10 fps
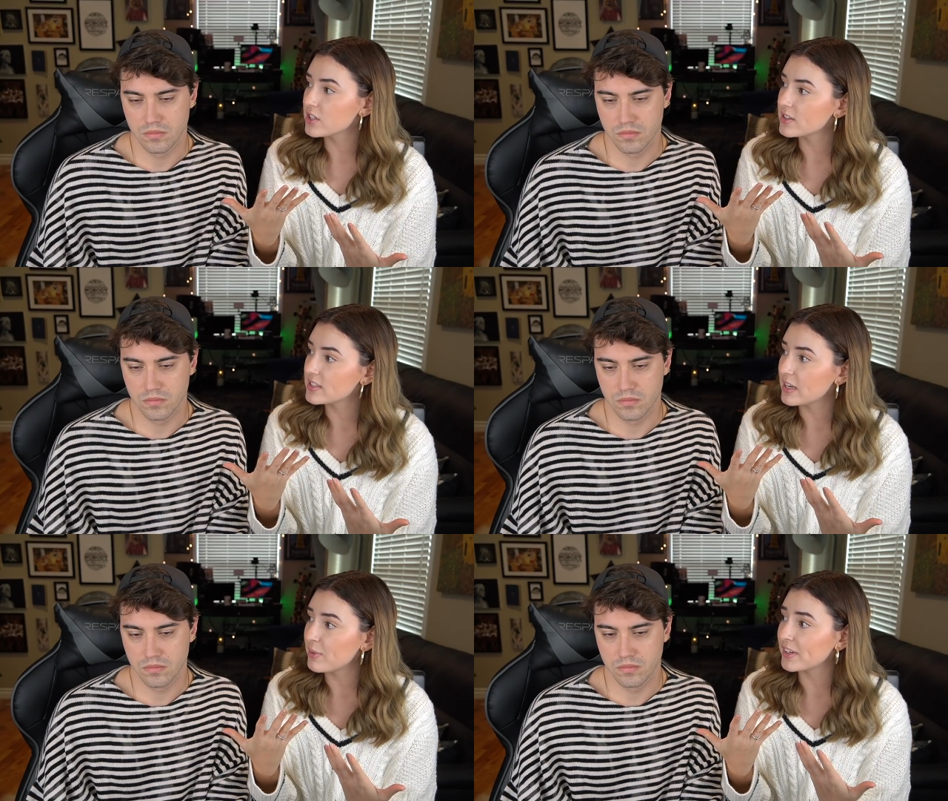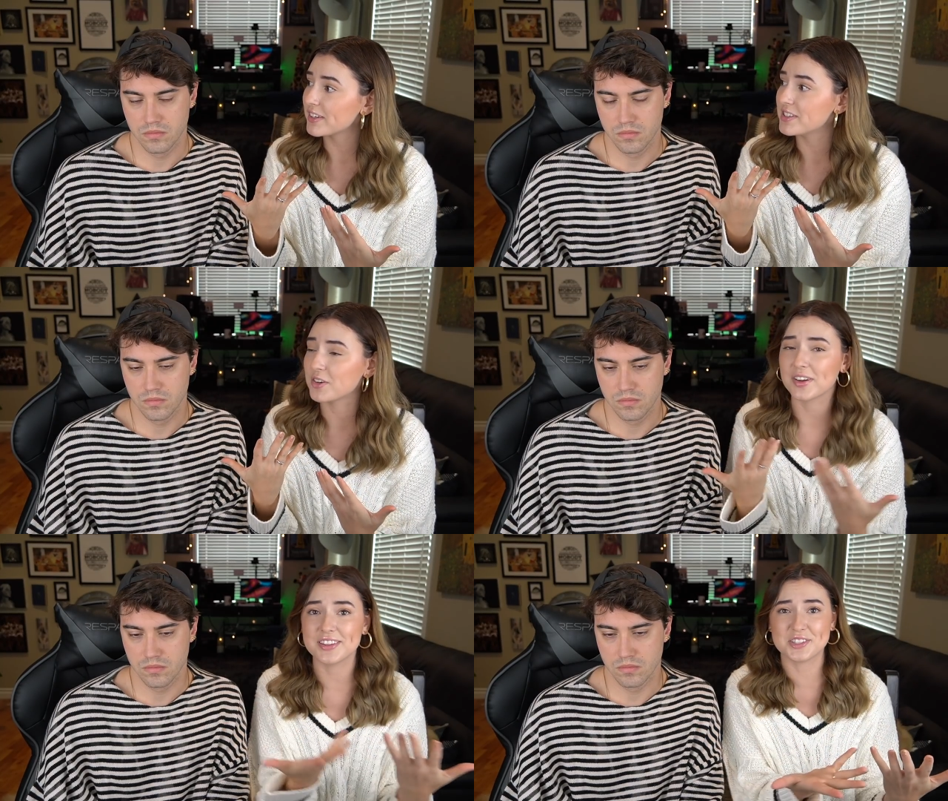Speaker 1: to the statement,
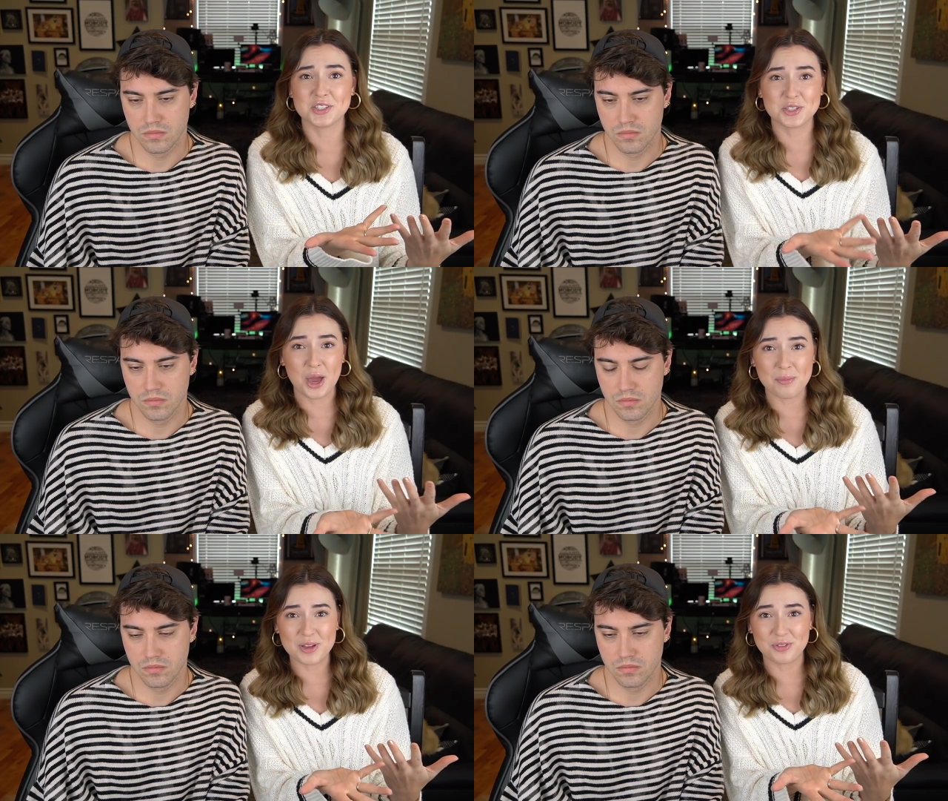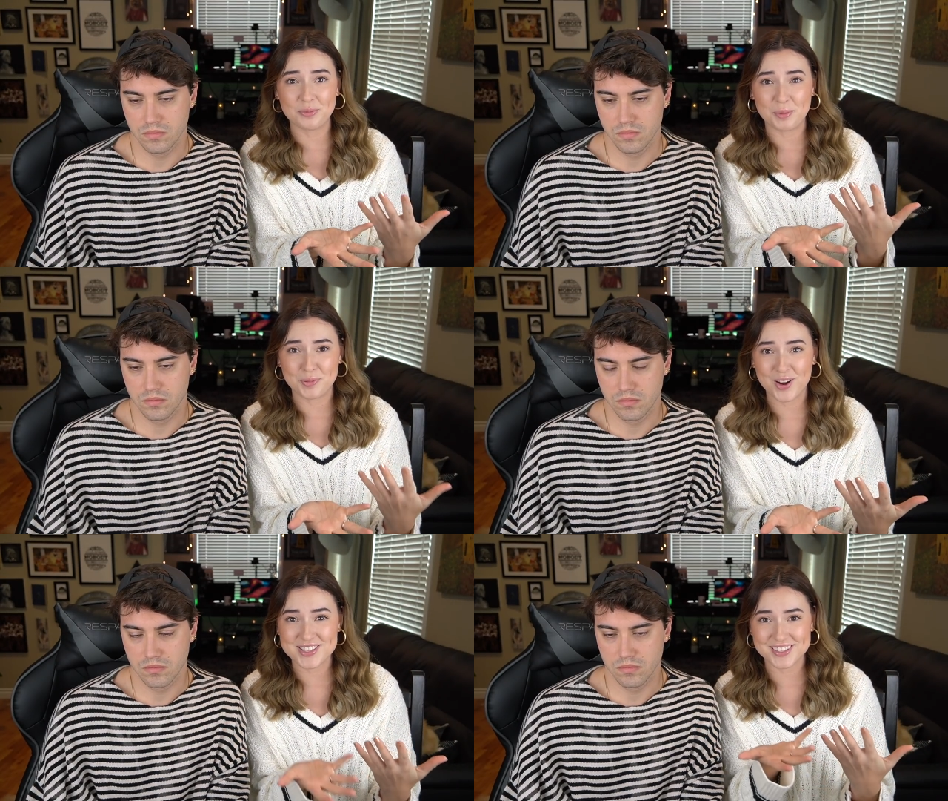considering this is coming from the
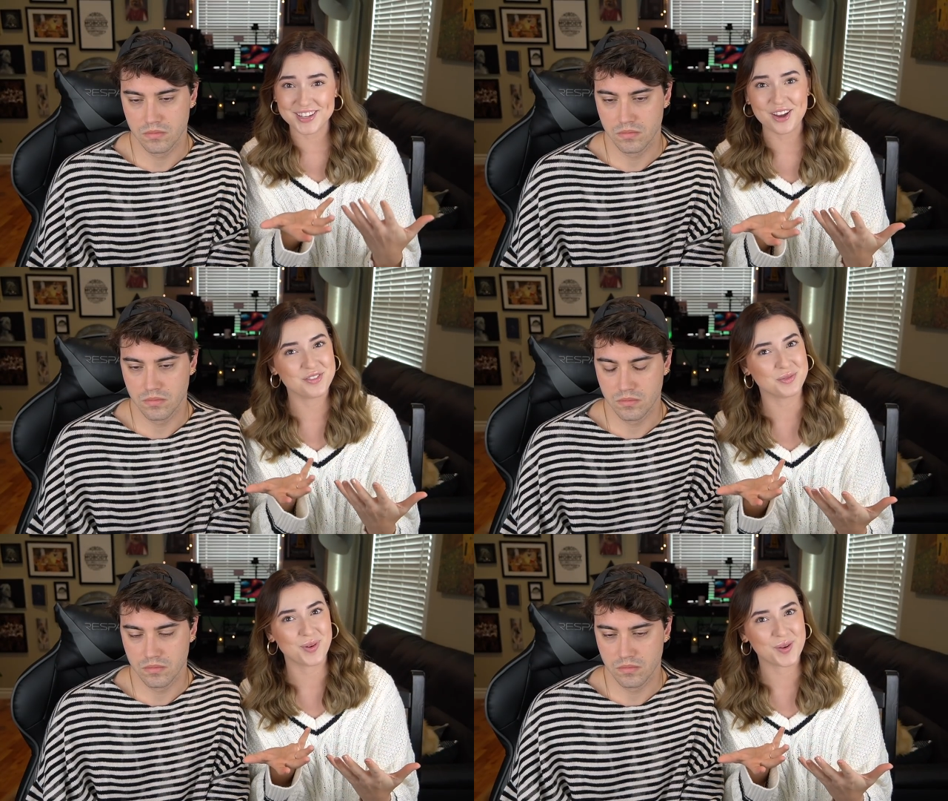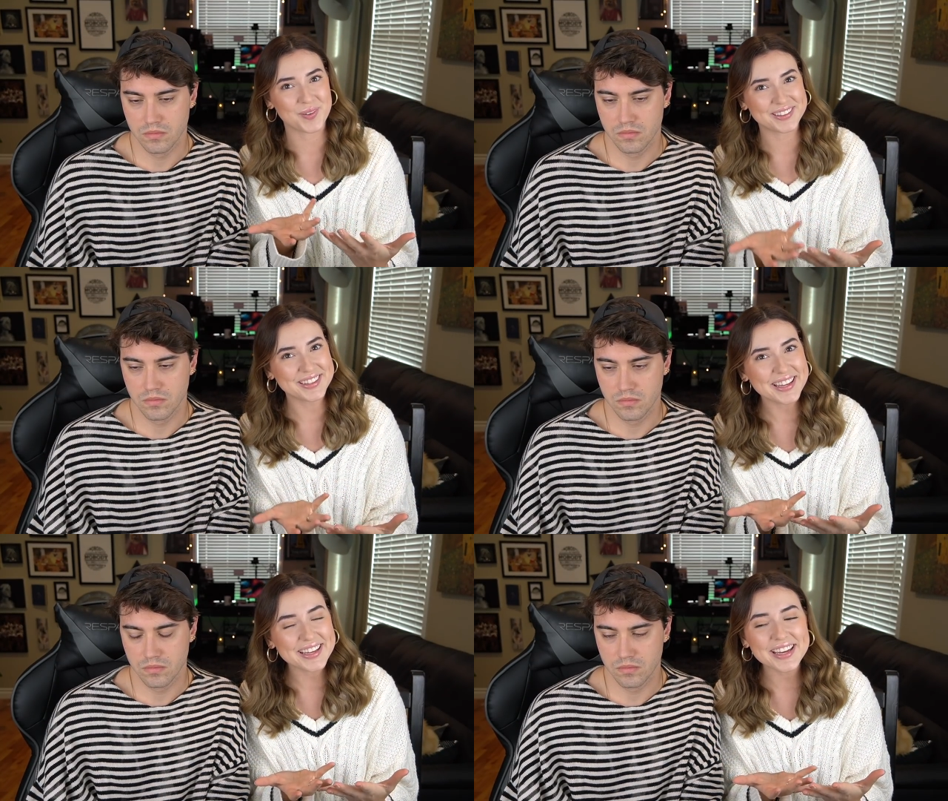president of the Broadway
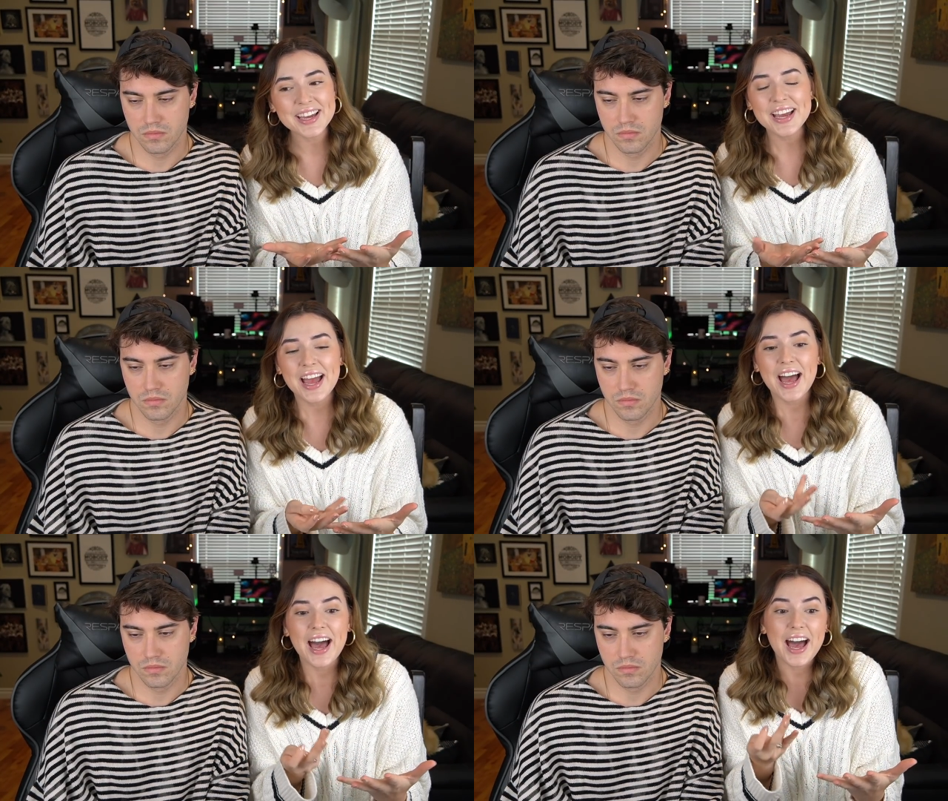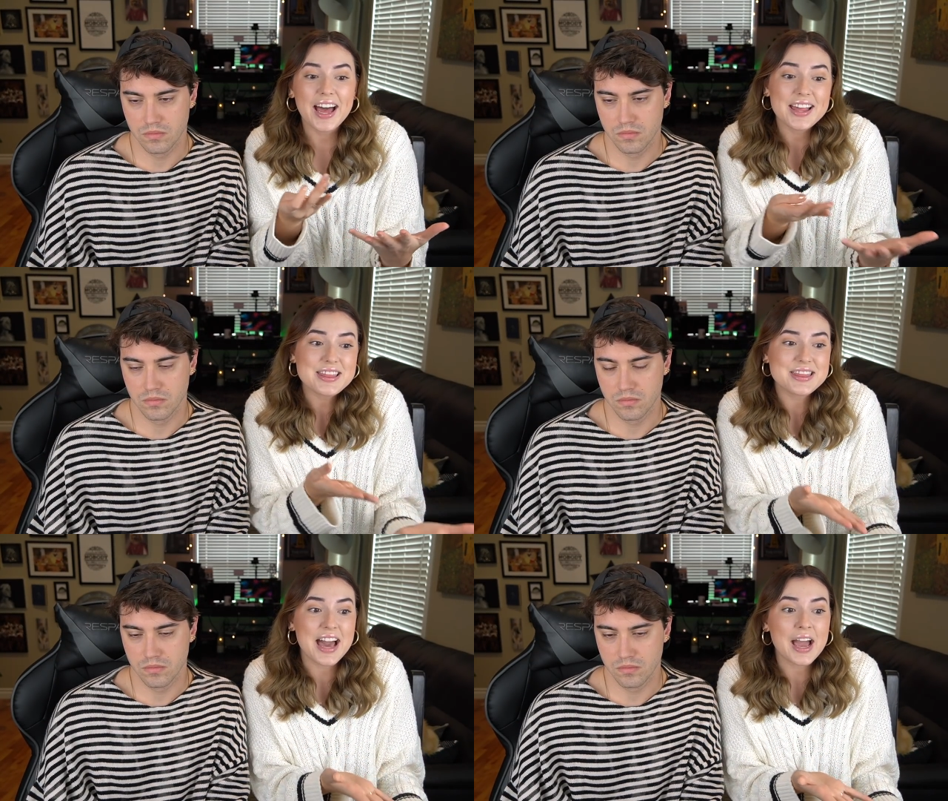League. Uh,
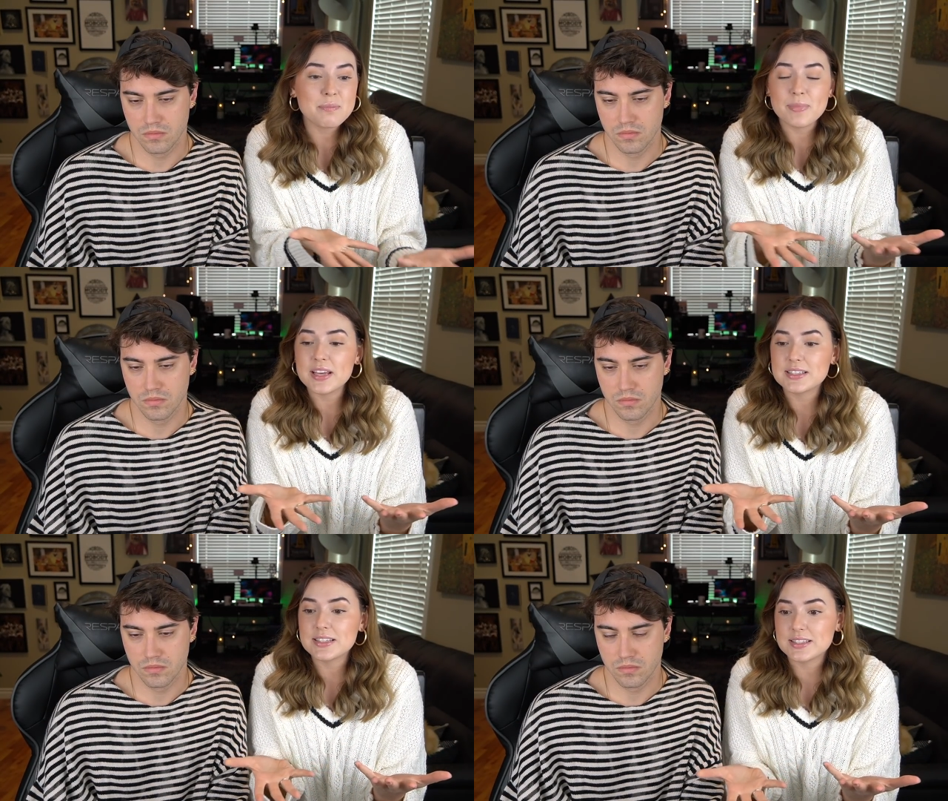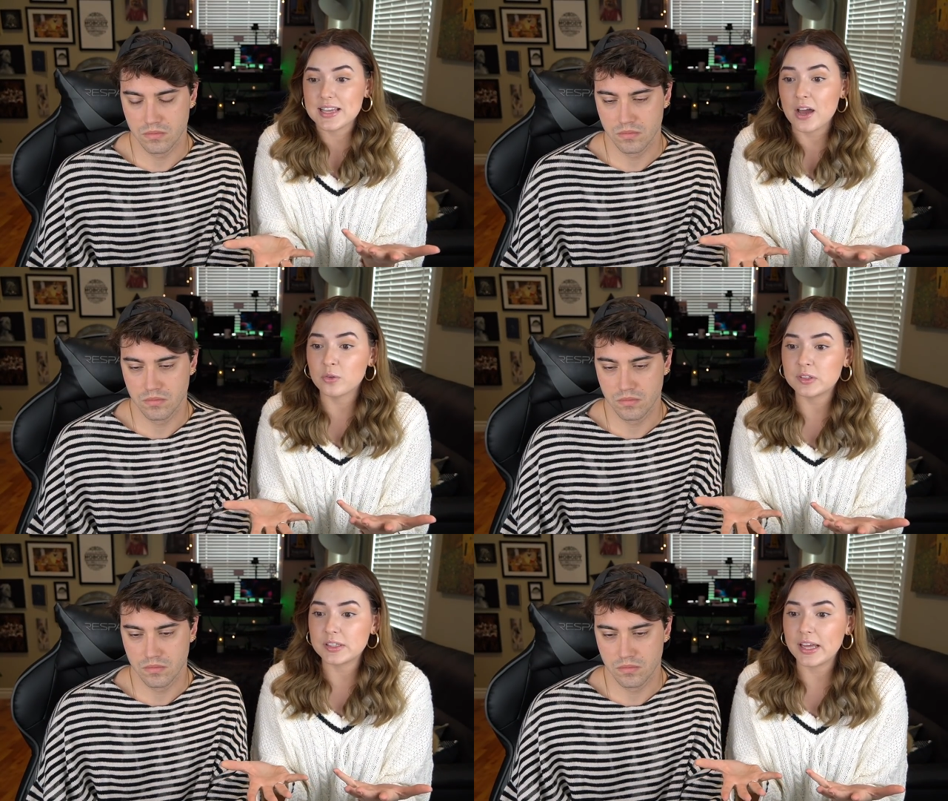that makes it
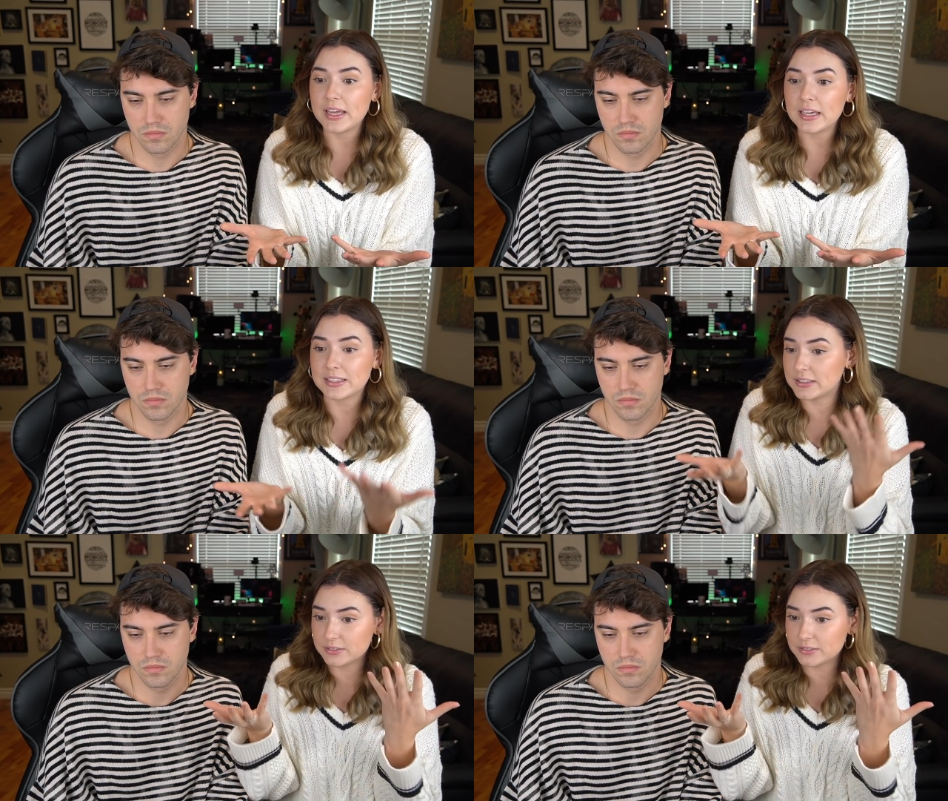sound like